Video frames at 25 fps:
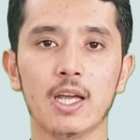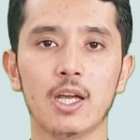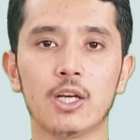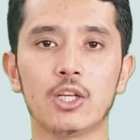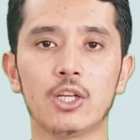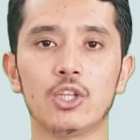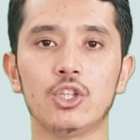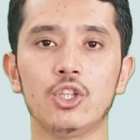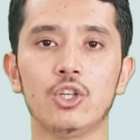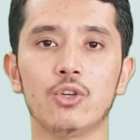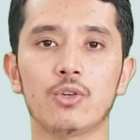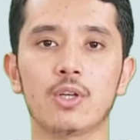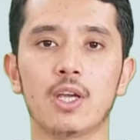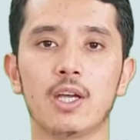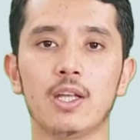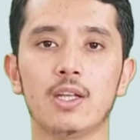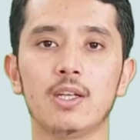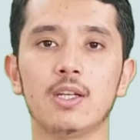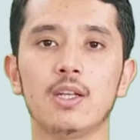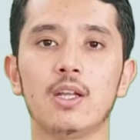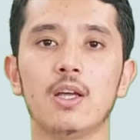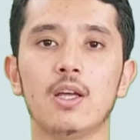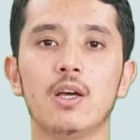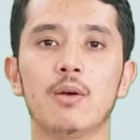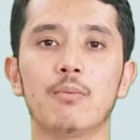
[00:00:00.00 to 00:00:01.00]
you
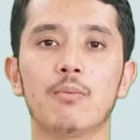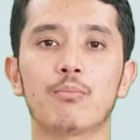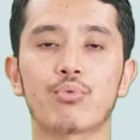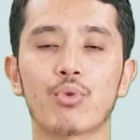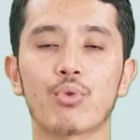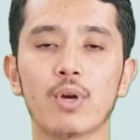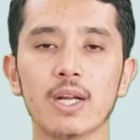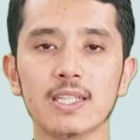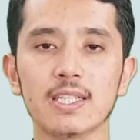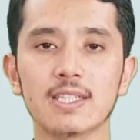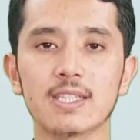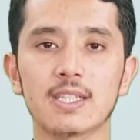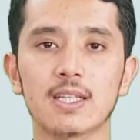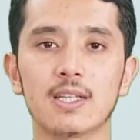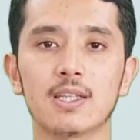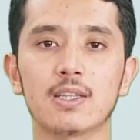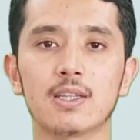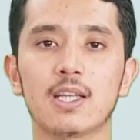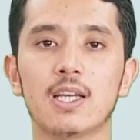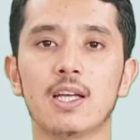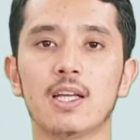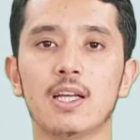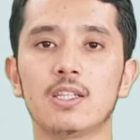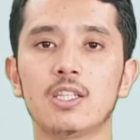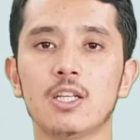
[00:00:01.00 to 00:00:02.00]
can press
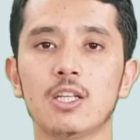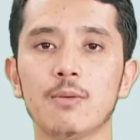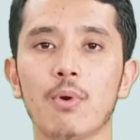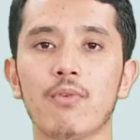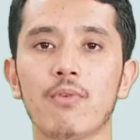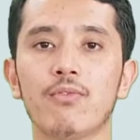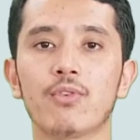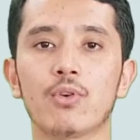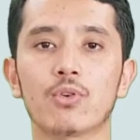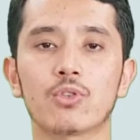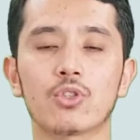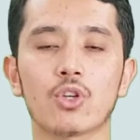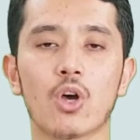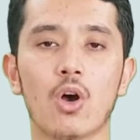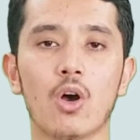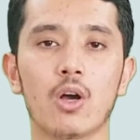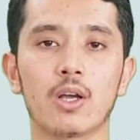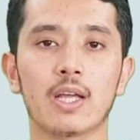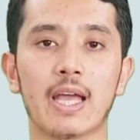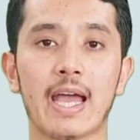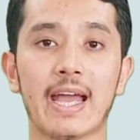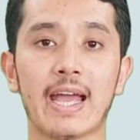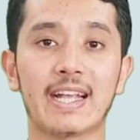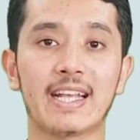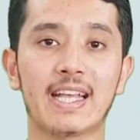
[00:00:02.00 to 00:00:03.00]
the tip of your
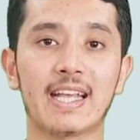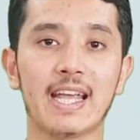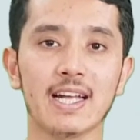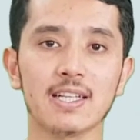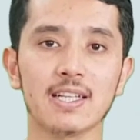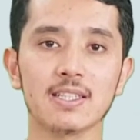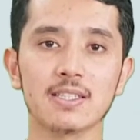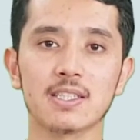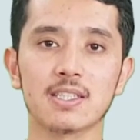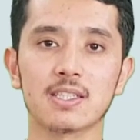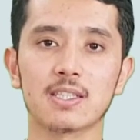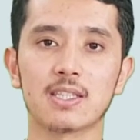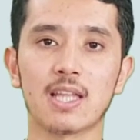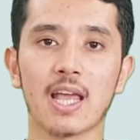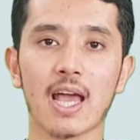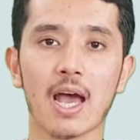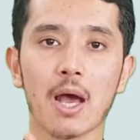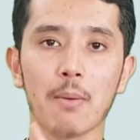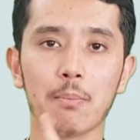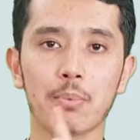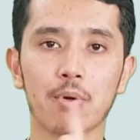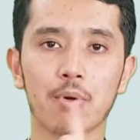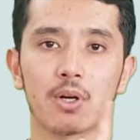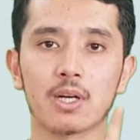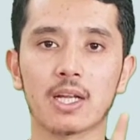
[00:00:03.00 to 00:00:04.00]
tongue against the
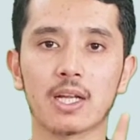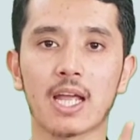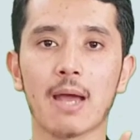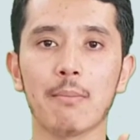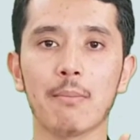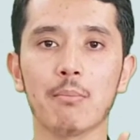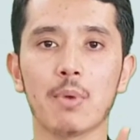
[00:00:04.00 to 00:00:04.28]
upper gum